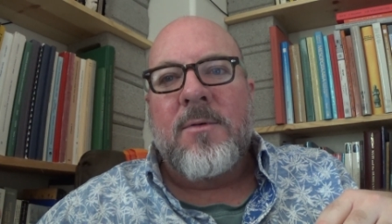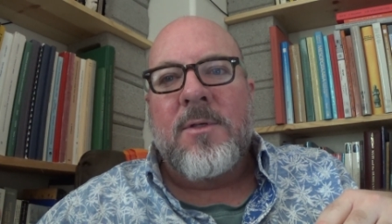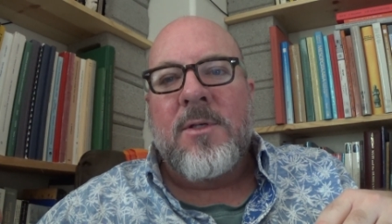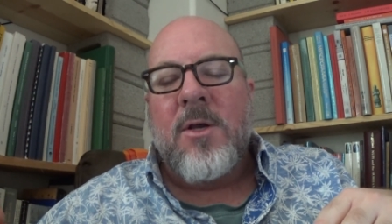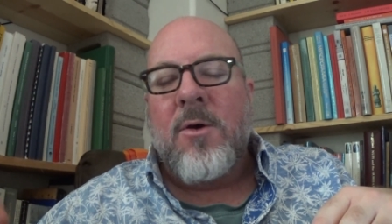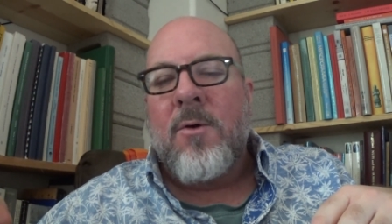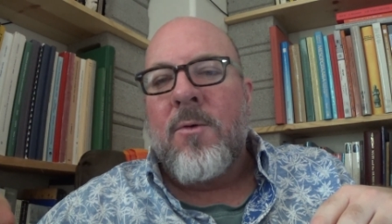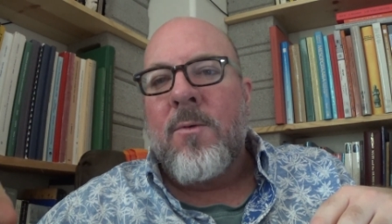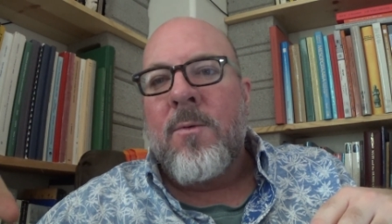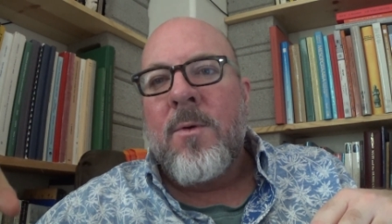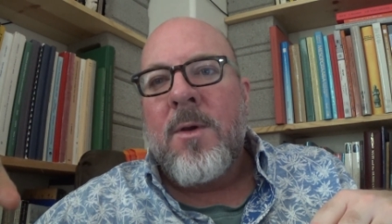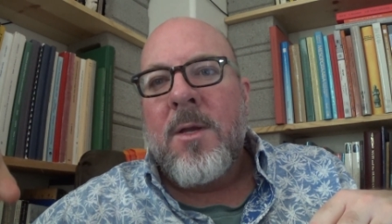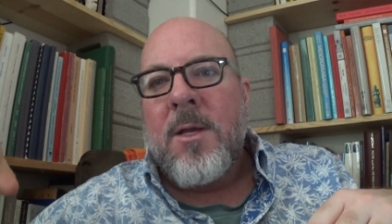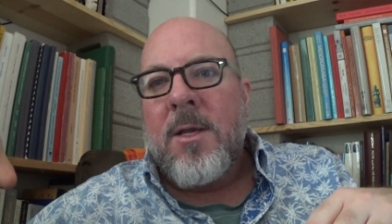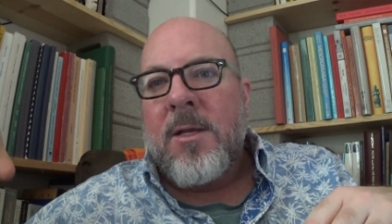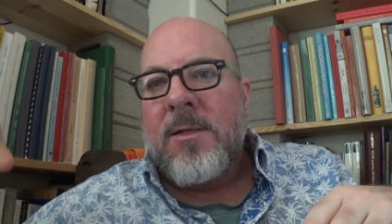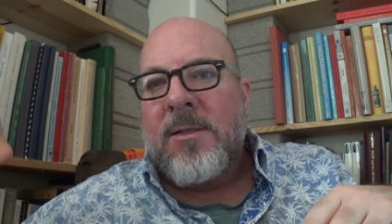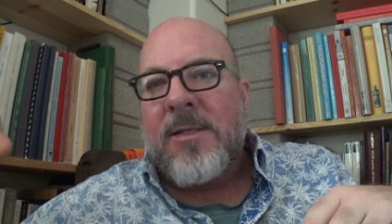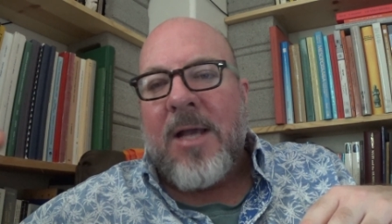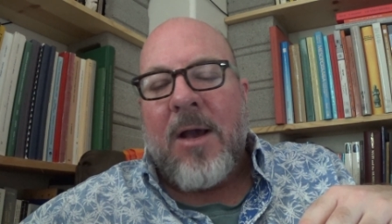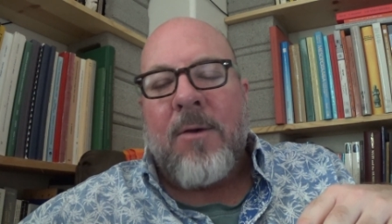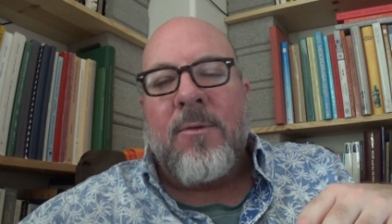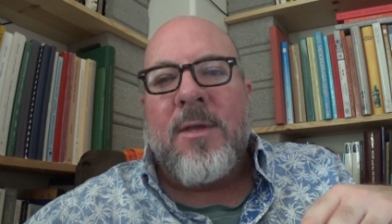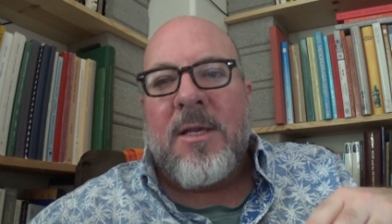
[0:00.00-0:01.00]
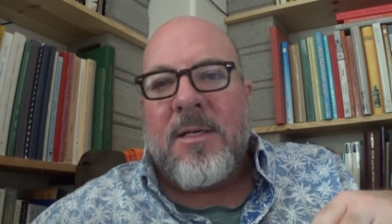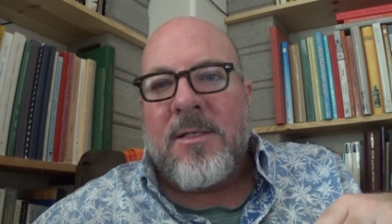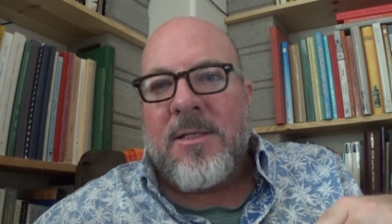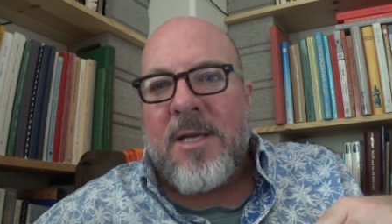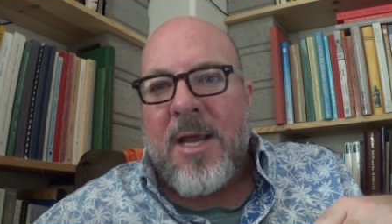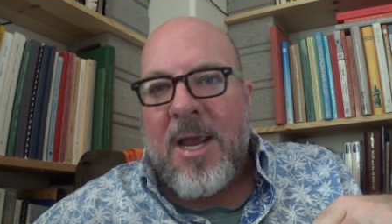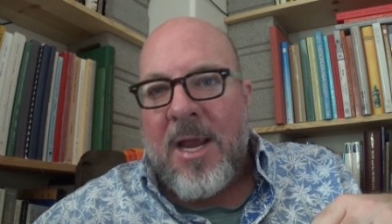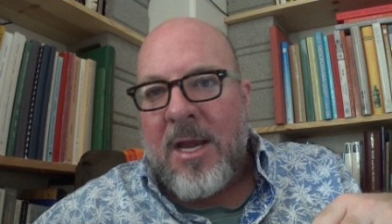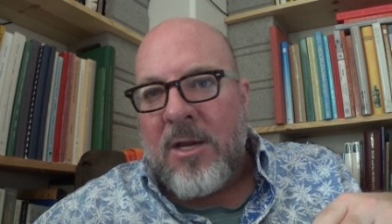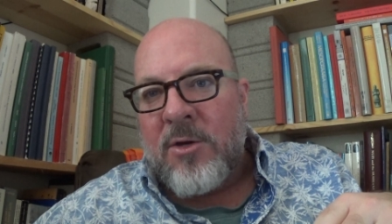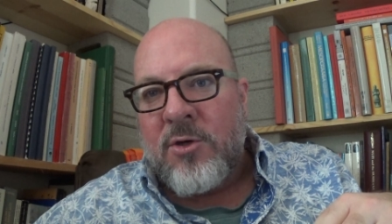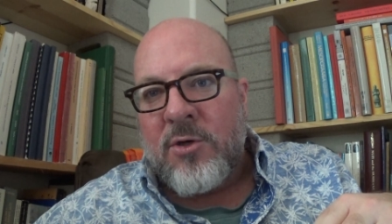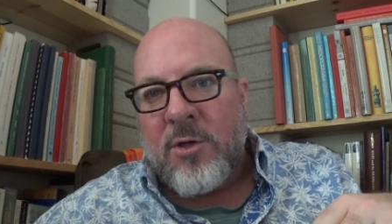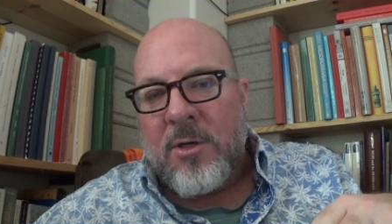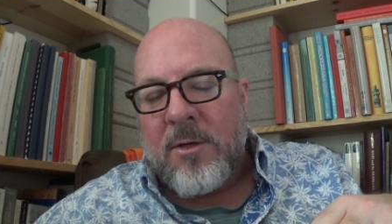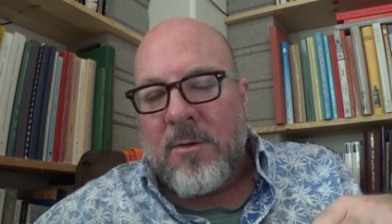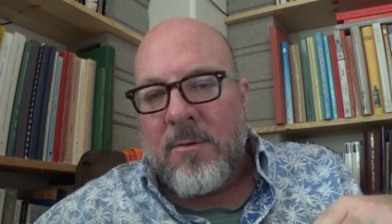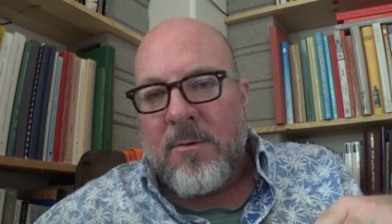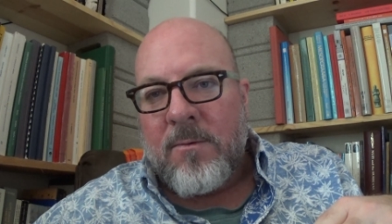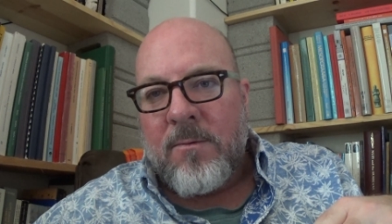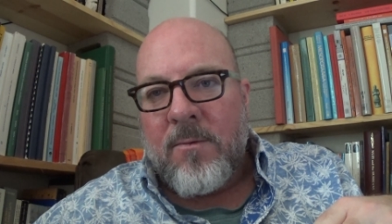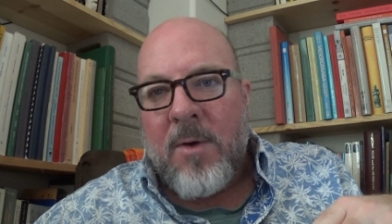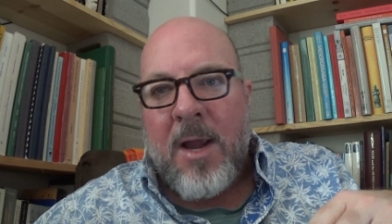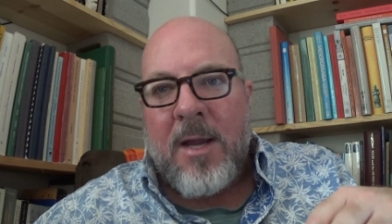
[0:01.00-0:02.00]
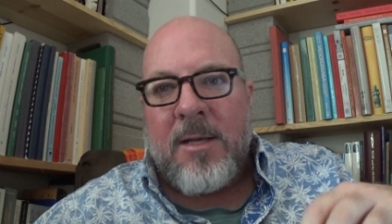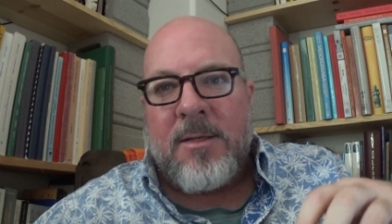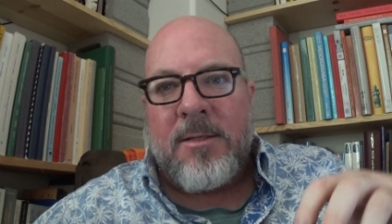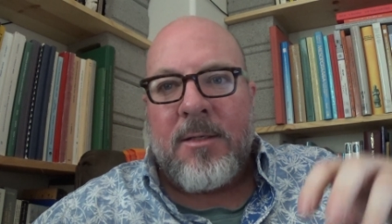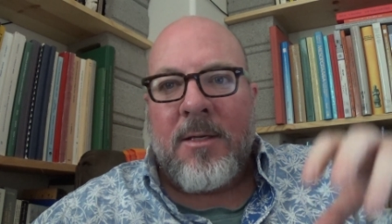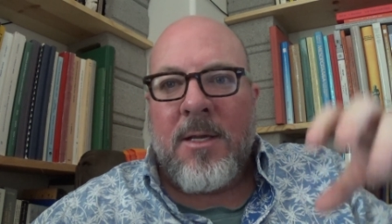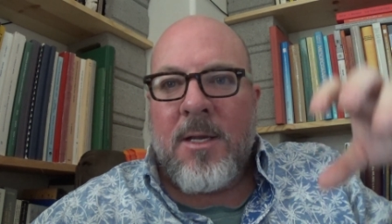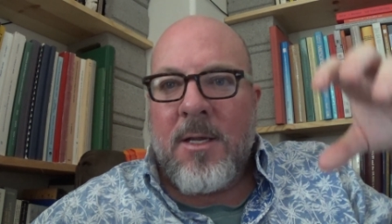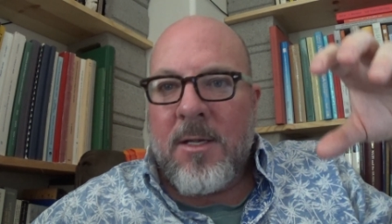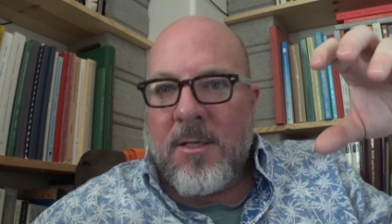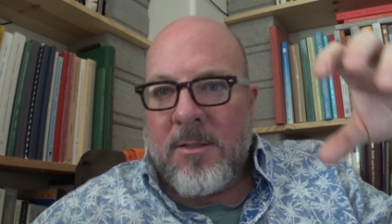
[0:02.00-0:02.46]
So, Southeast Asian, right?